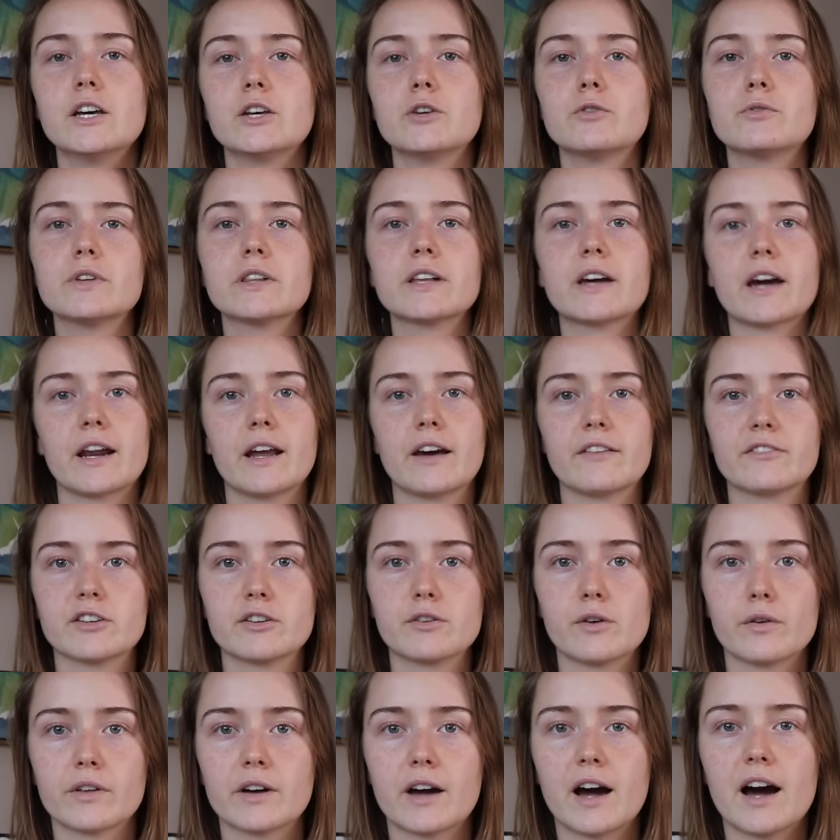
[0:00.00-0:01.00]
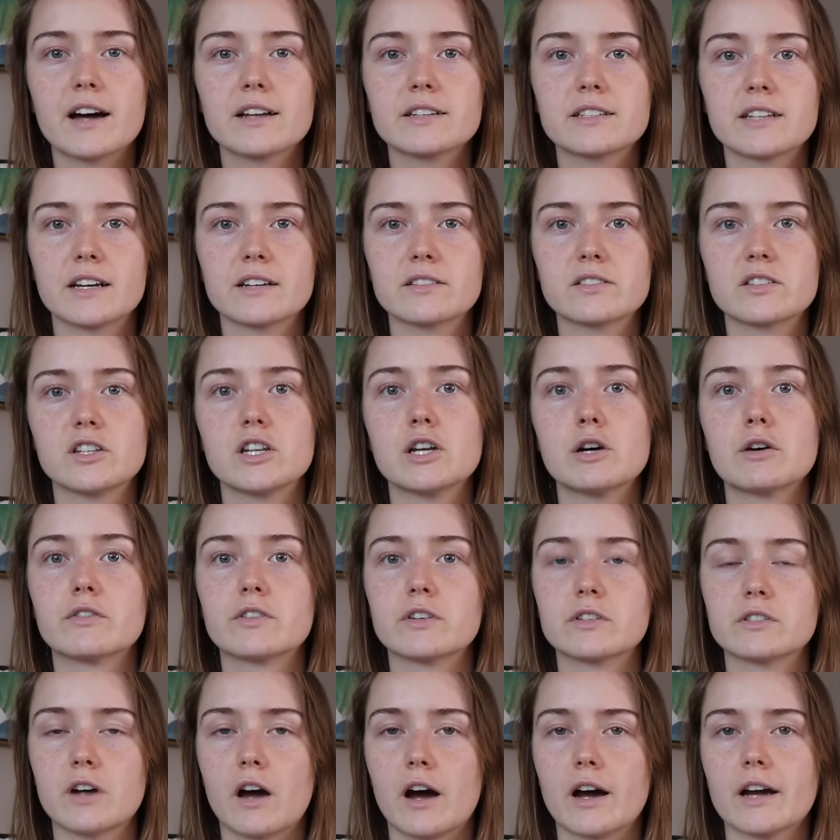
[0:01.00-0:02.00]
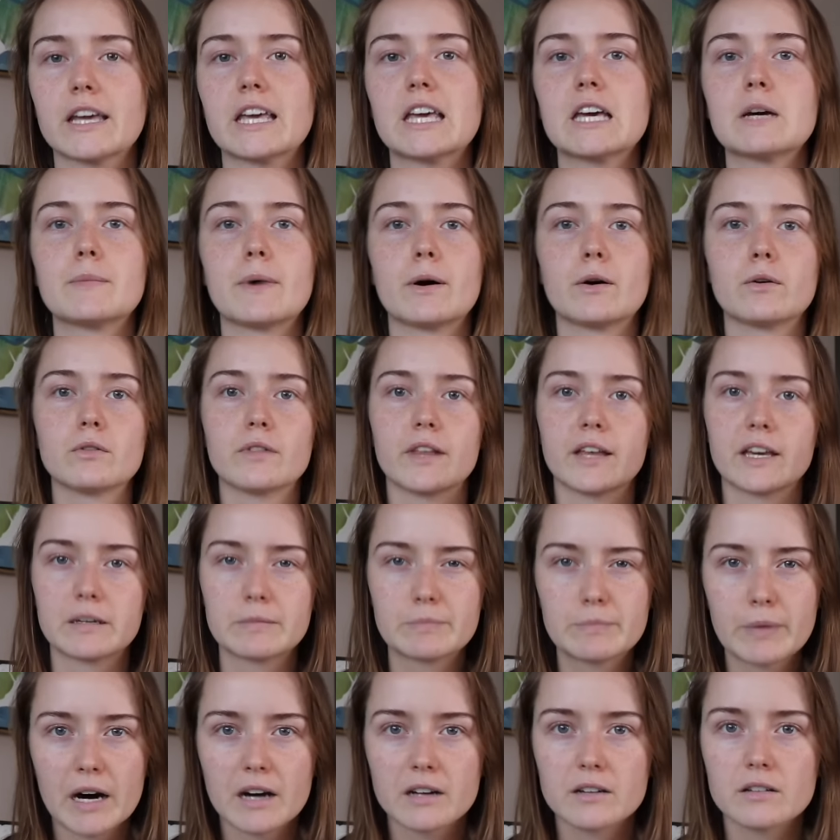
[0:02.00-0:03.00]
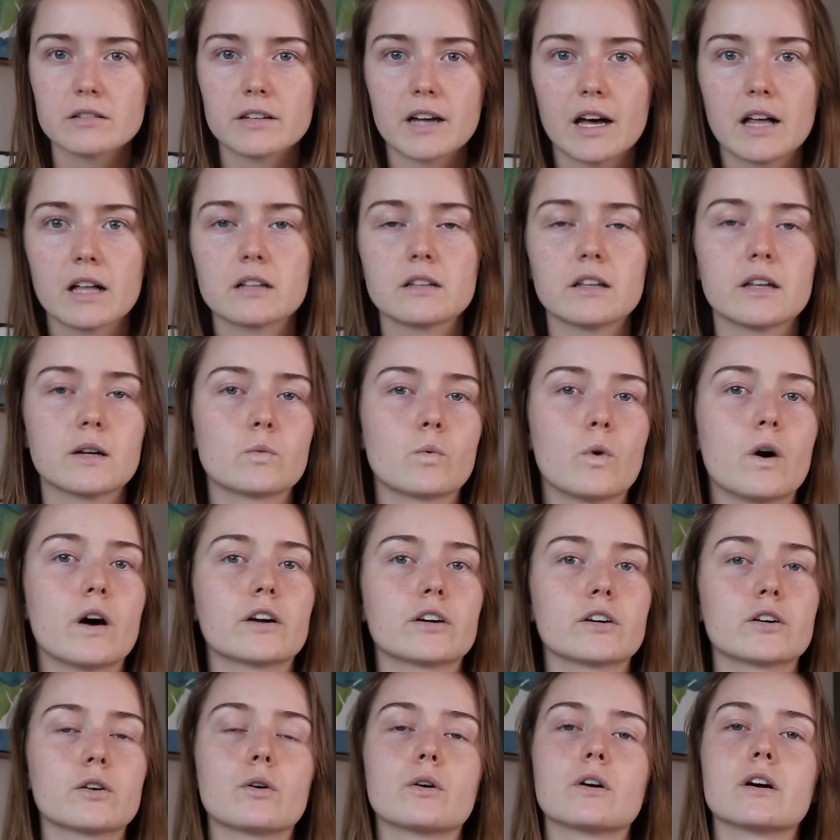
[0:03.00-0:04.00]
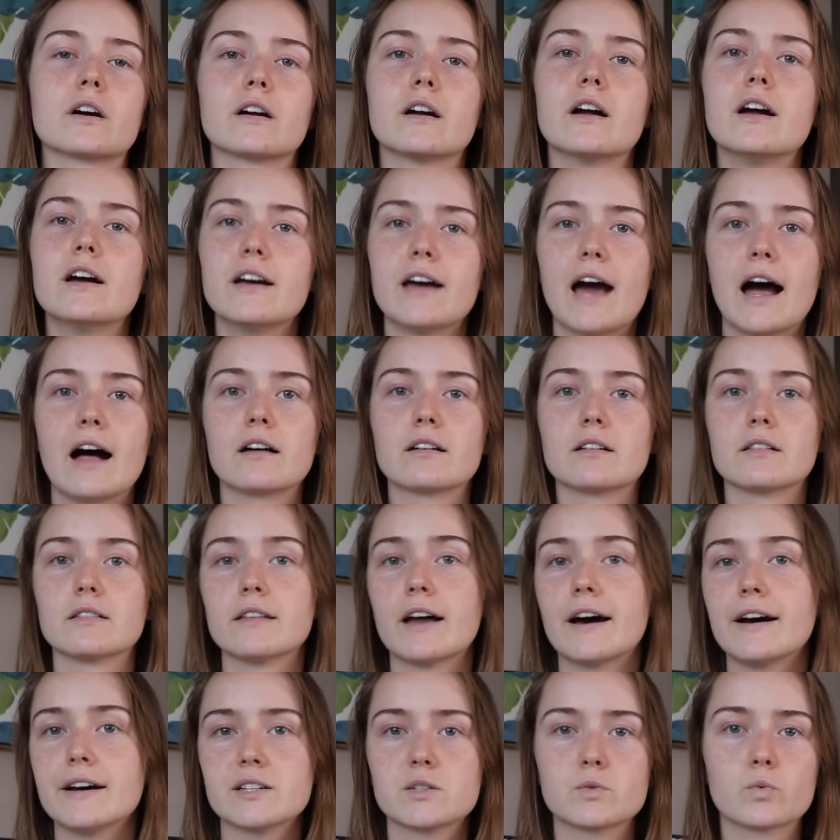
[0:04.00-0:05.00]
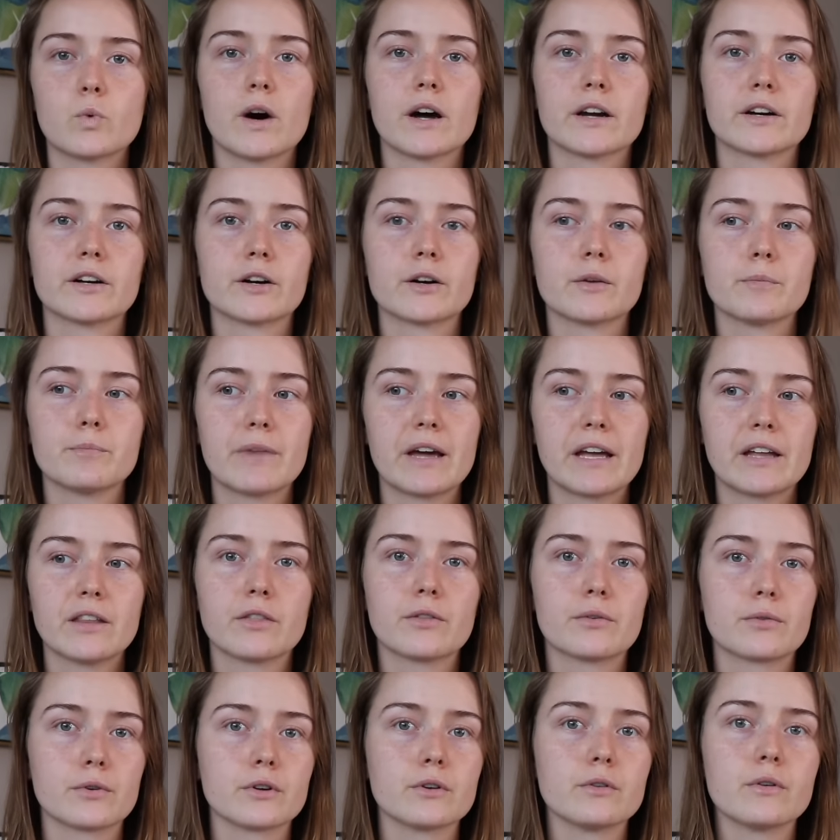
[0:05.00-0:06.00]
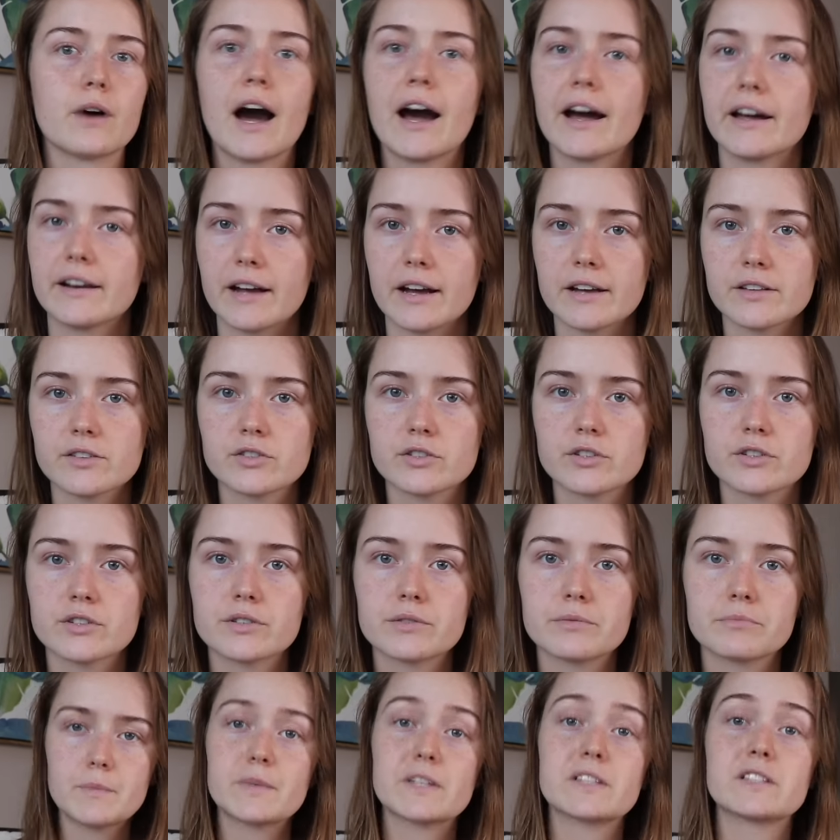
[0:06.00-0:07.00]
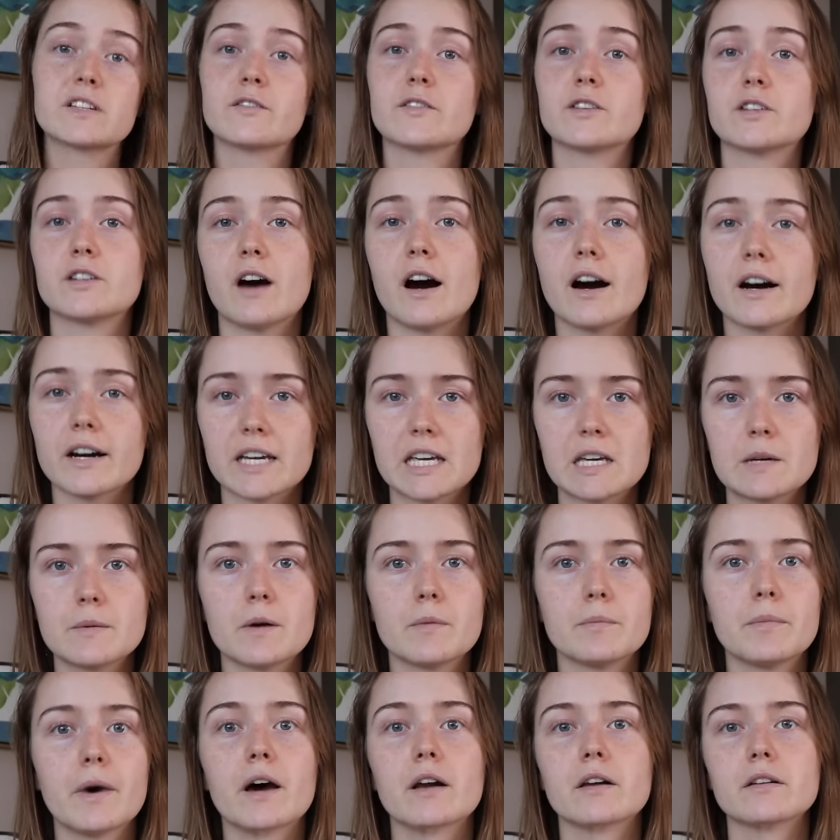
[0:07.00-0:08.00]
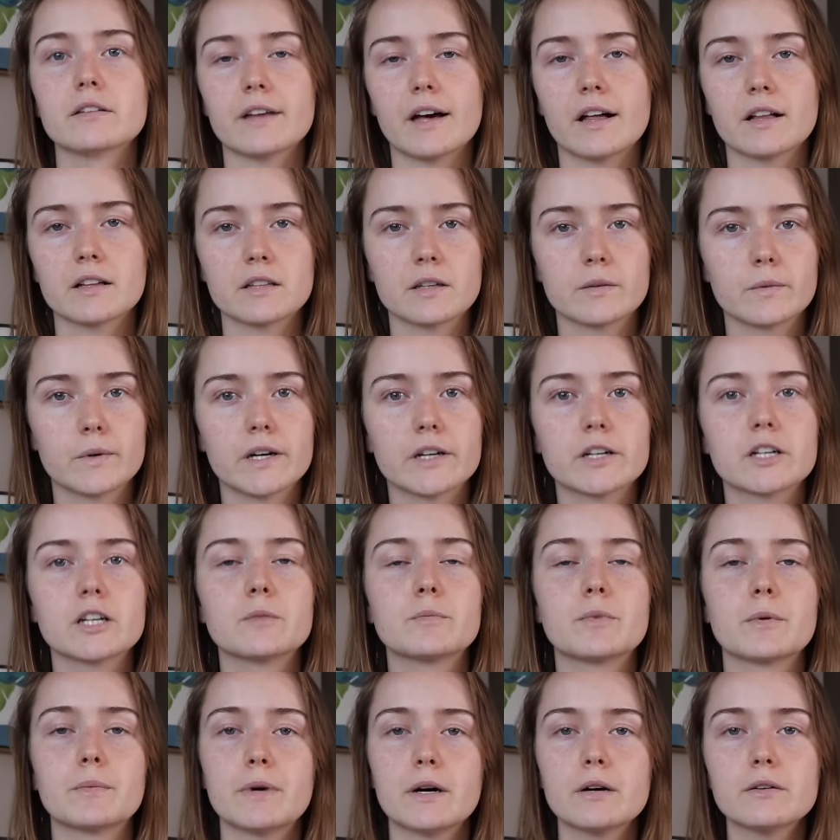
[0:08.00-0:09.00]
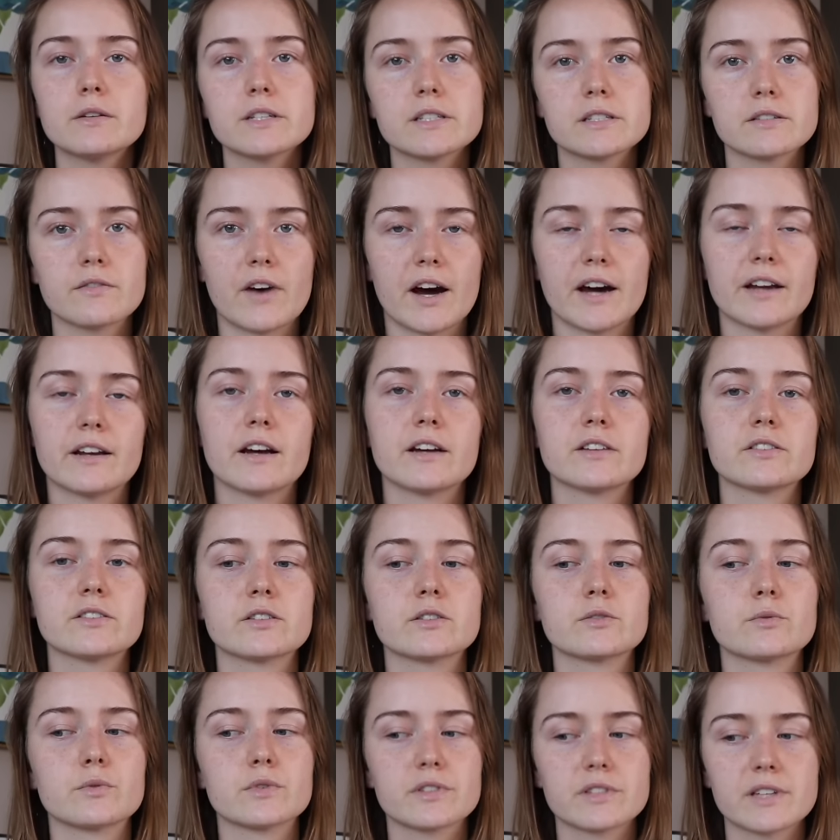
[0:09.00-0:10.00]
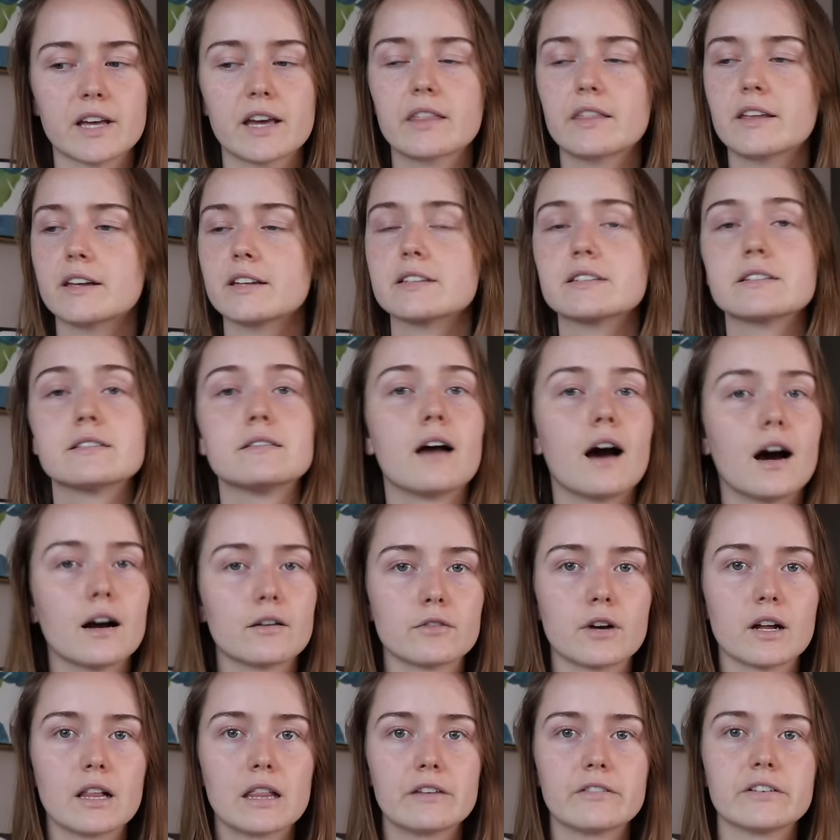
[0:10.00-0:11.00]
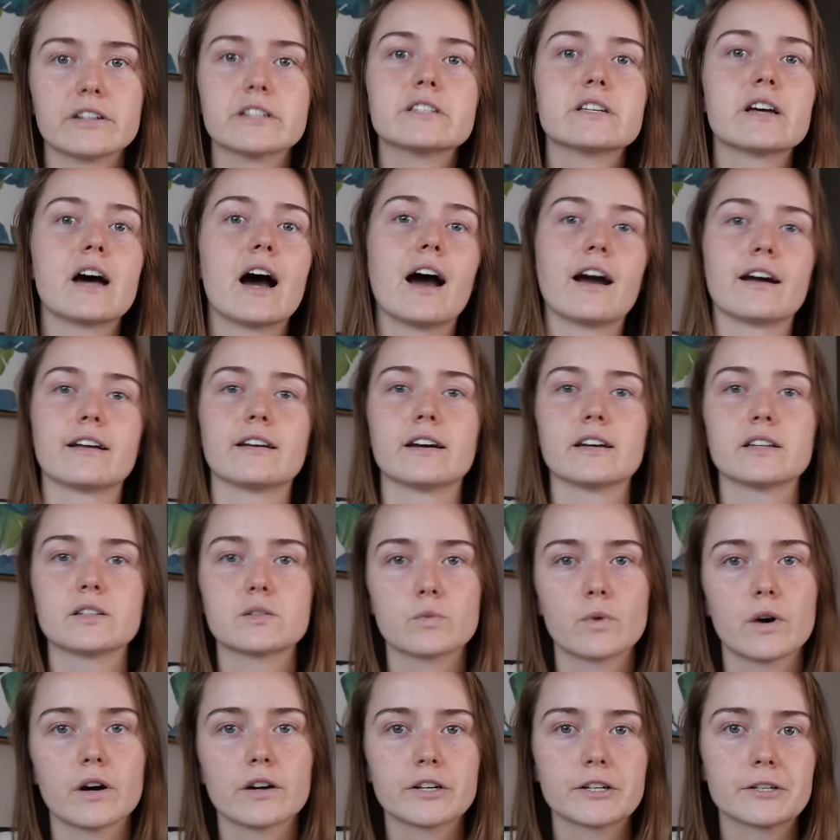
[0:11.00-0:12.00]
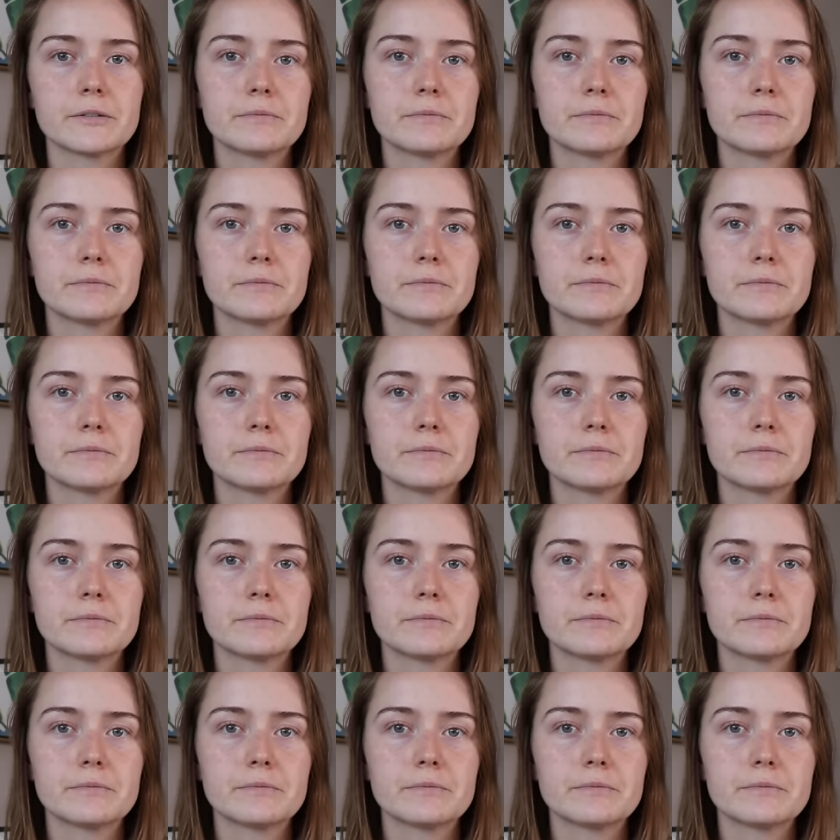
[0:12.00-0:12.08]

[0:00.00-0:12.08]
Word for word: you really kind of have to know the context to know if they're talking about like bottled alkaline water or alkalized water made through through ionizers. Because if they're talking about bottled alkaline water, proponents of ionizers will say that it's not relevant to ionized water.